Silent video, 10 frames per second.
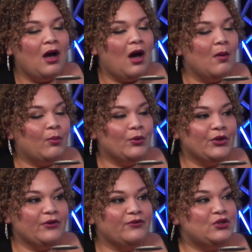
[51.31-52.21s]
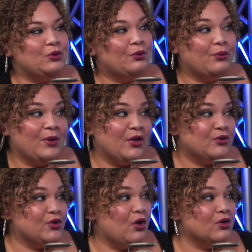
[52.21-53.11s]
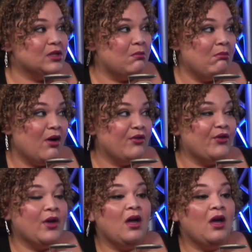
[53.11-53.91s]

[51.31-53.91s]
upward of $200 to $300 a month.